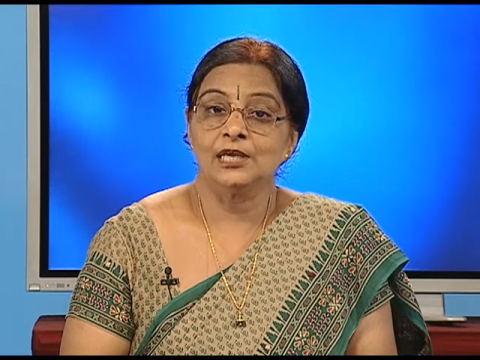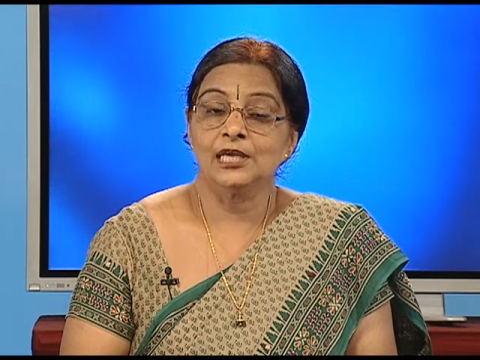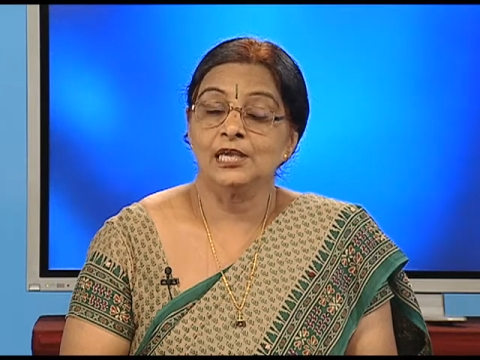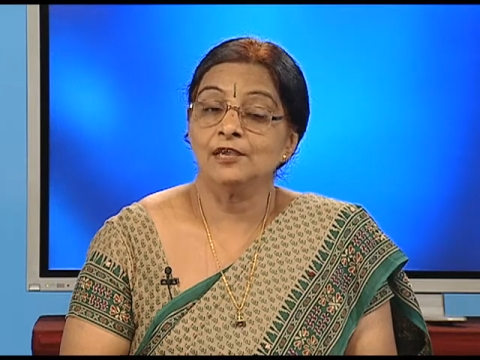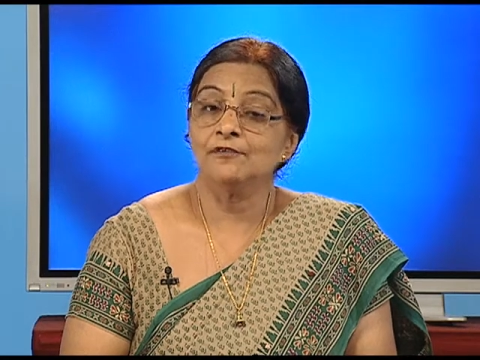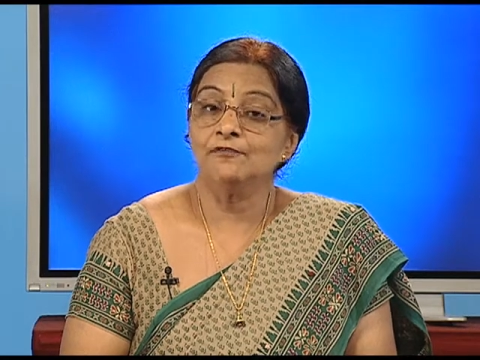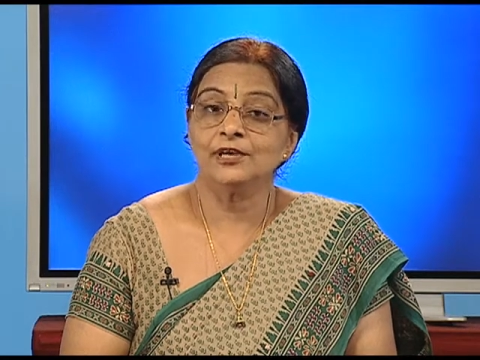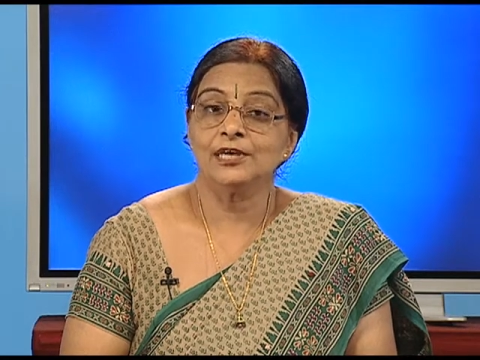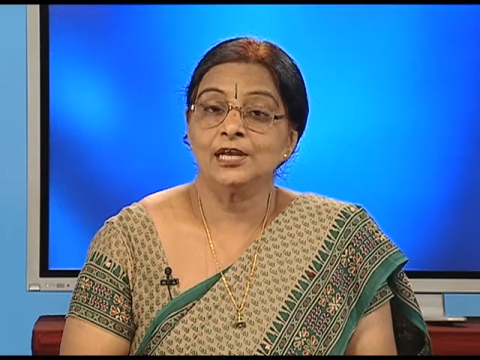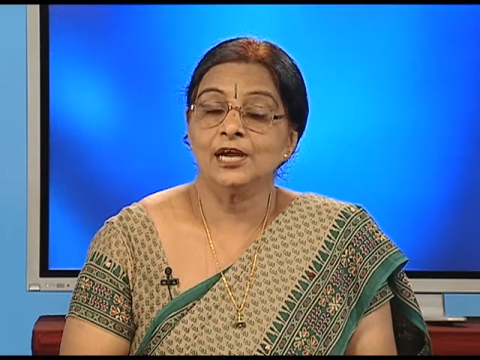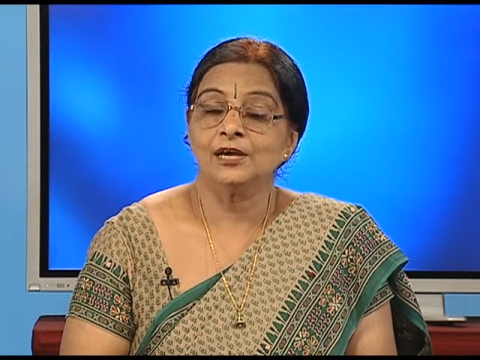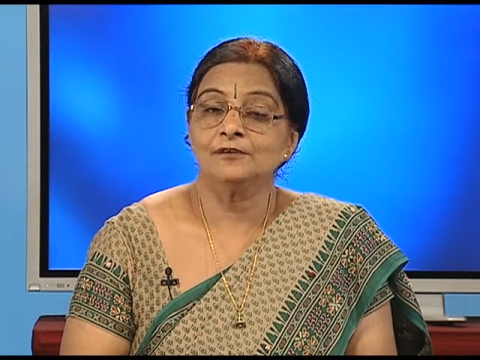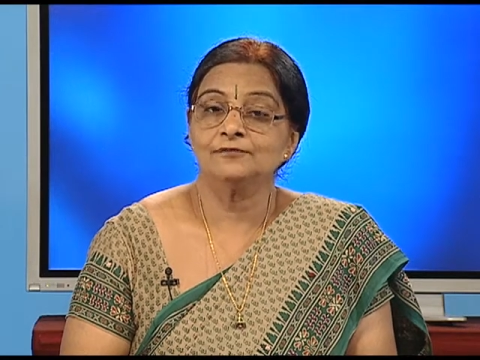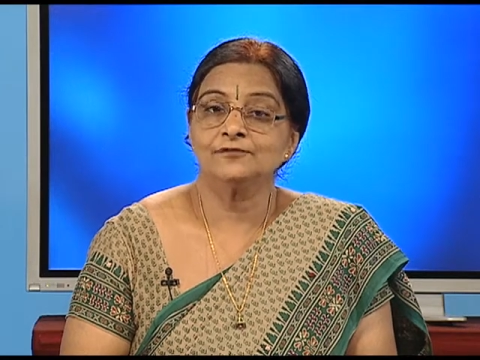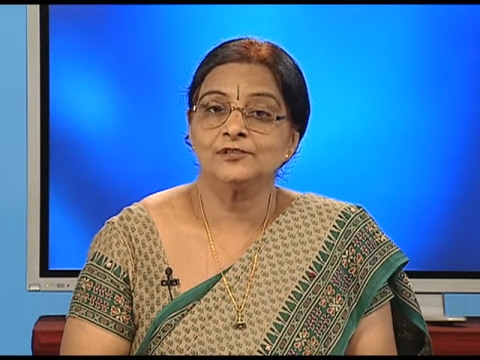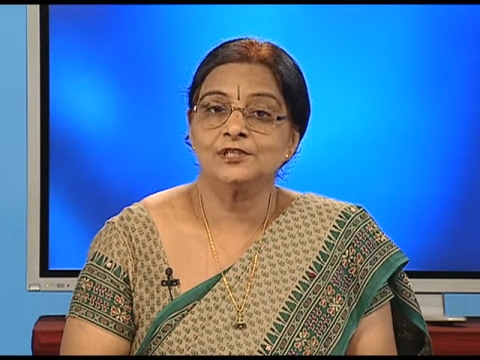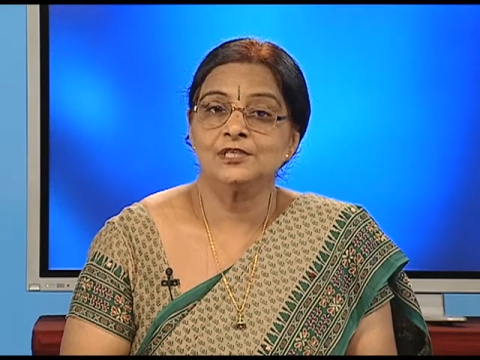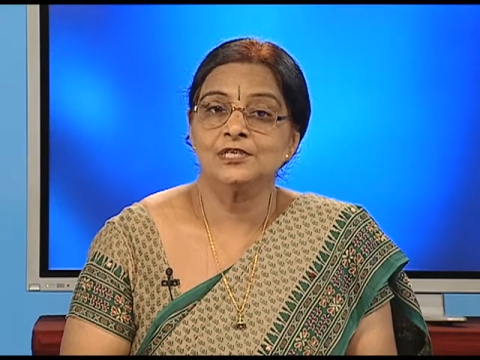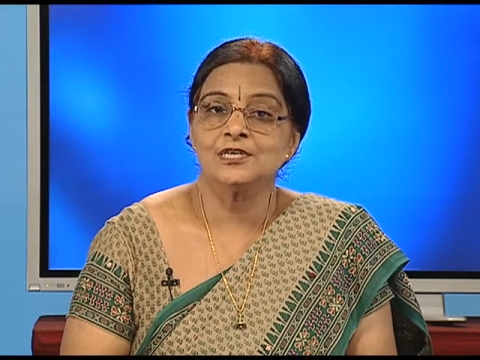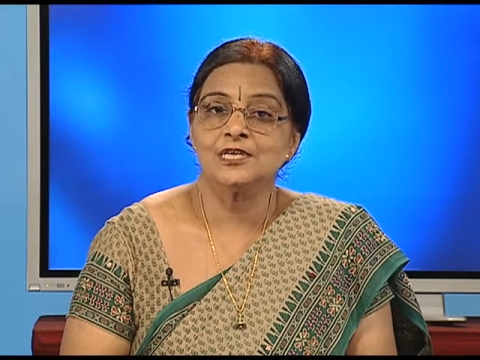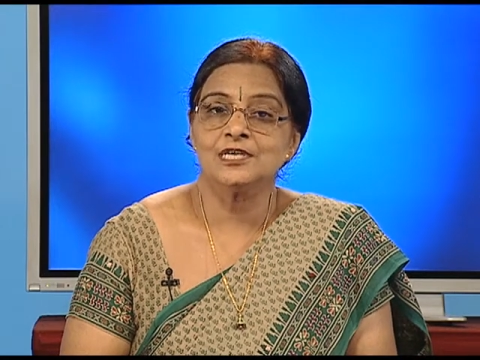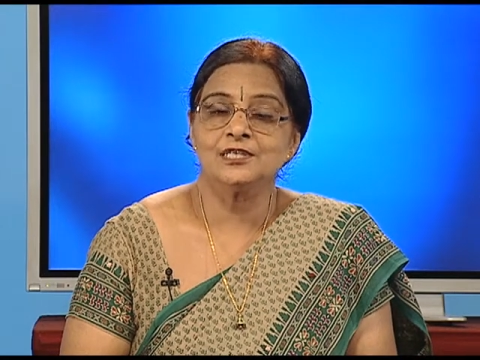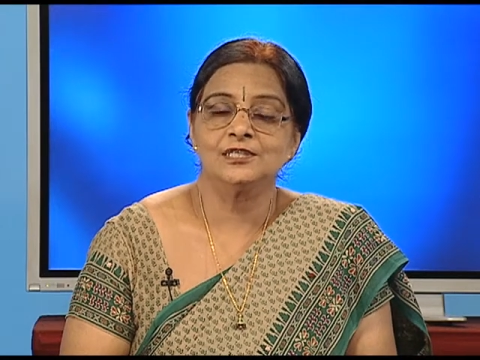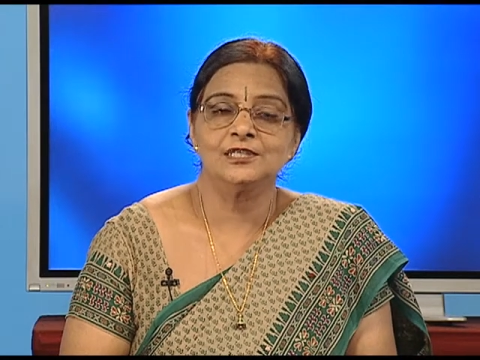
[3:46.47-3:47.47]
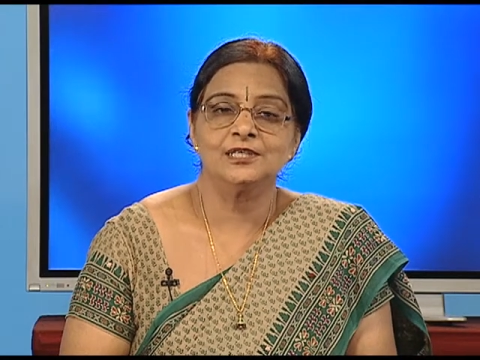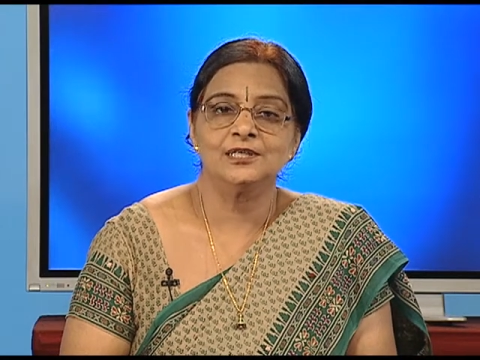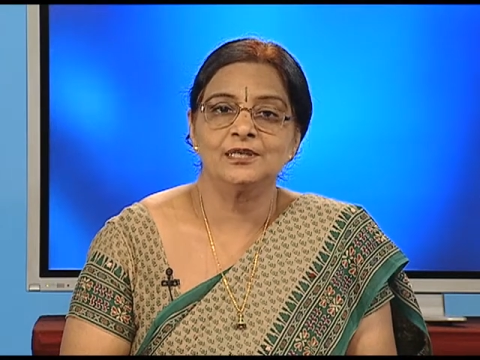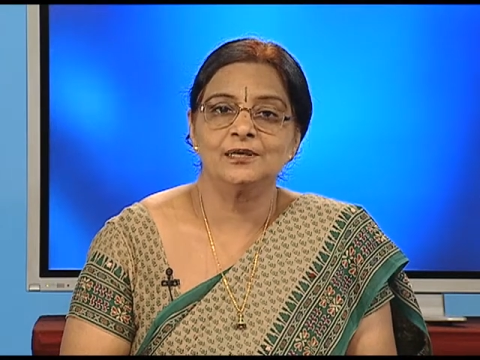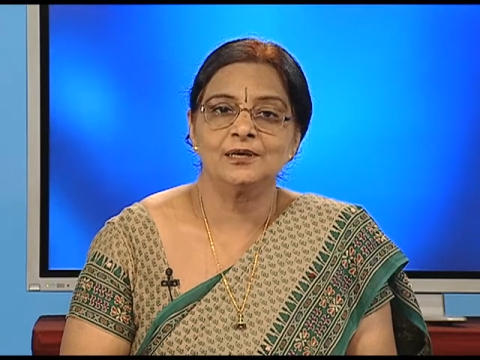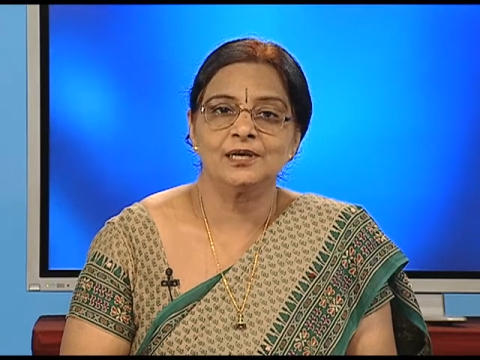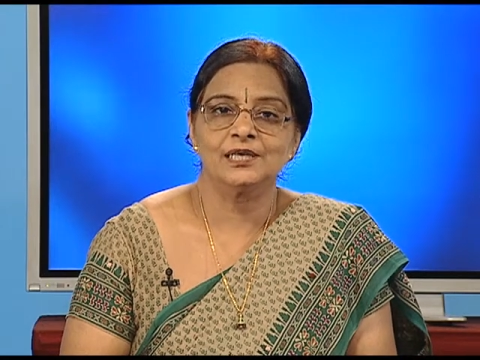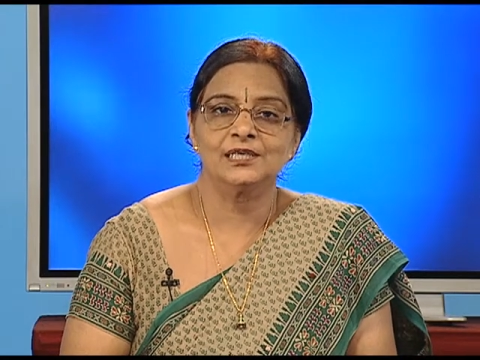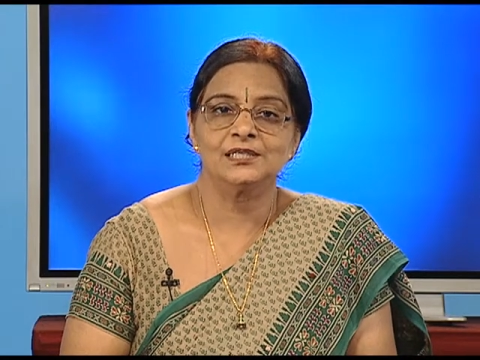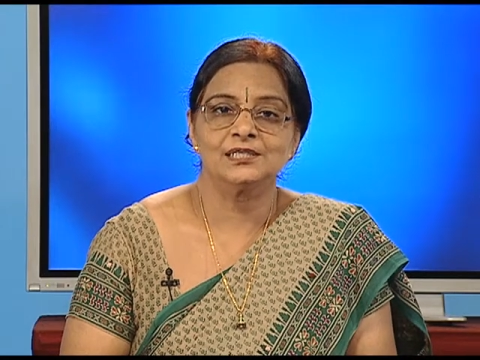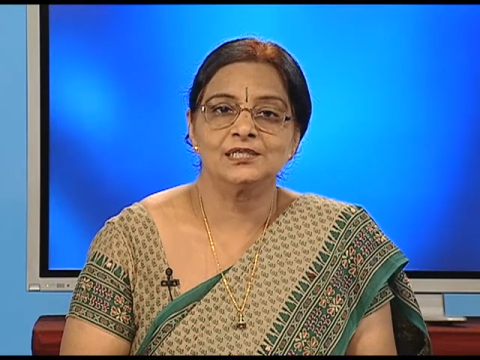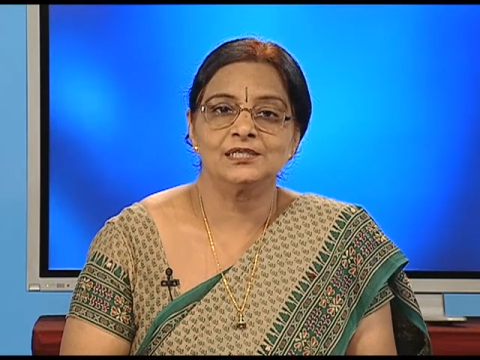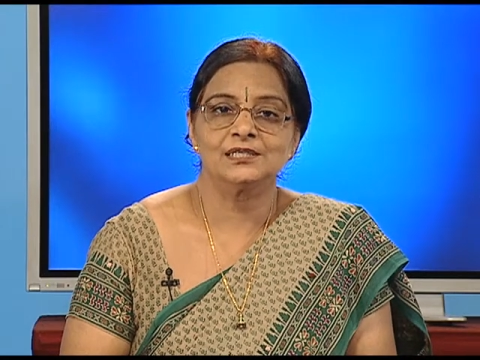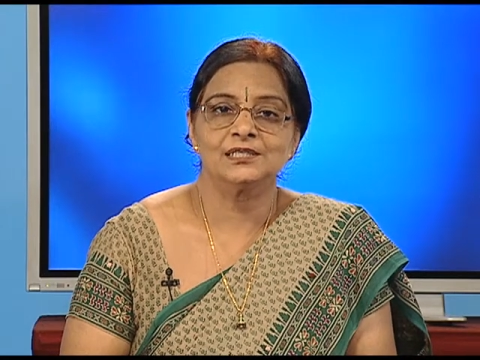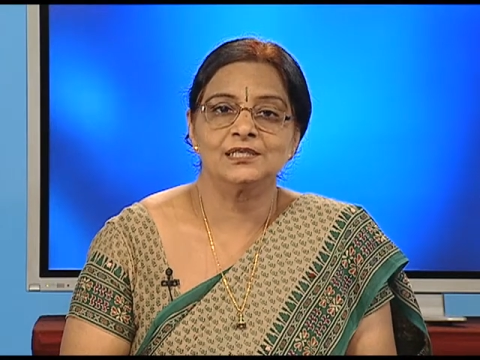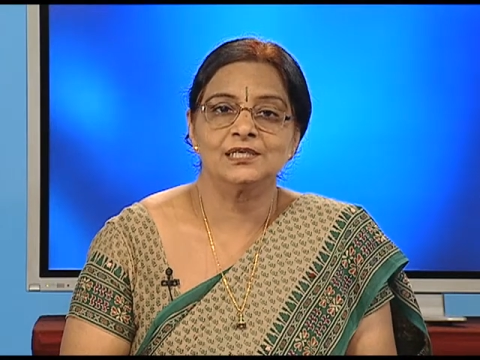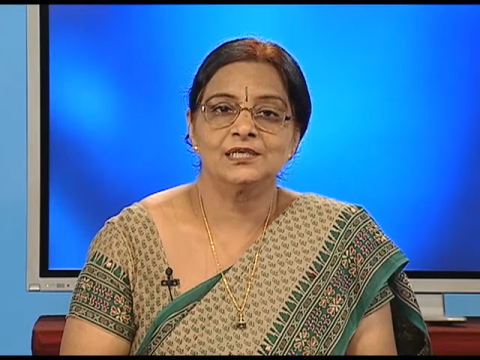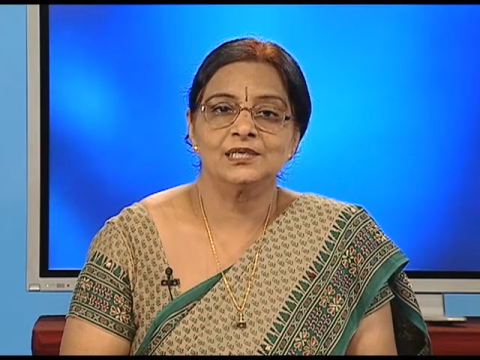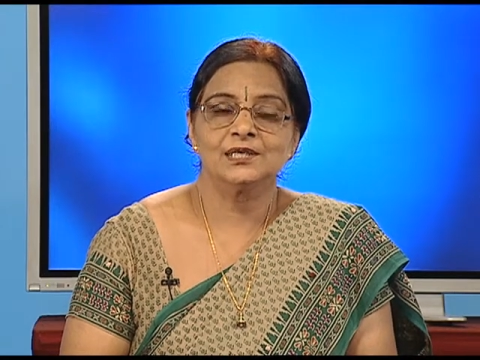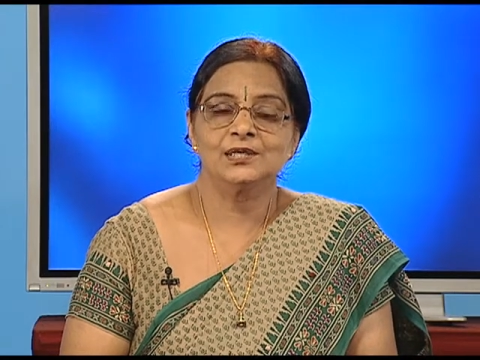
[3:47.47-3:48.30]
even after eating rice,